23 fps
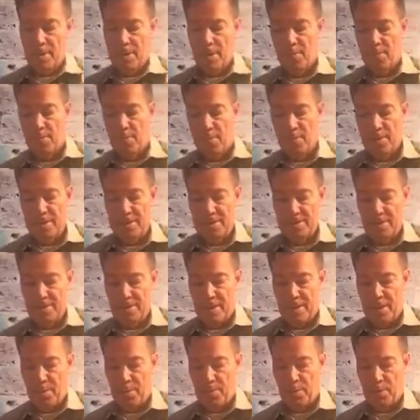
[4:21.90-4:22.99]
And for this,
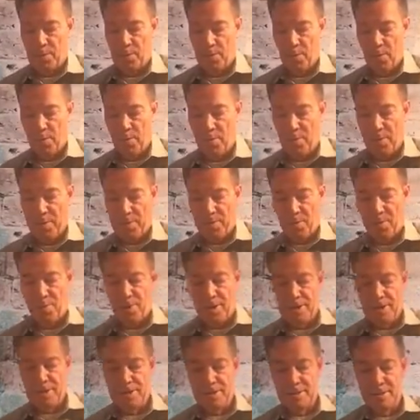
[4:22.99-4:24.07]
I'm going to incorporate the
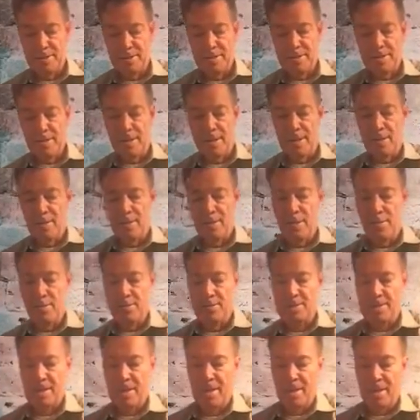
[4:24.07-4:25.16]
rice. On the other
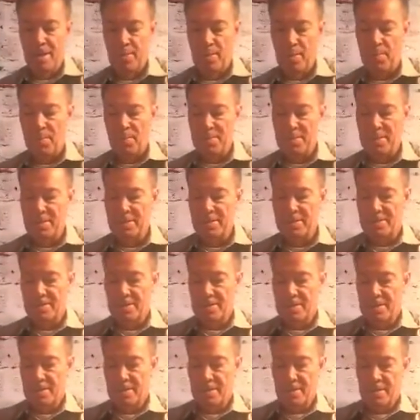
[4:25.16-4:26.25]
side, I'm going to put this
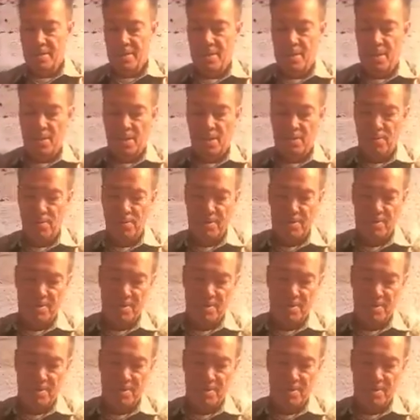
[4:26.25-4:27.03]
under the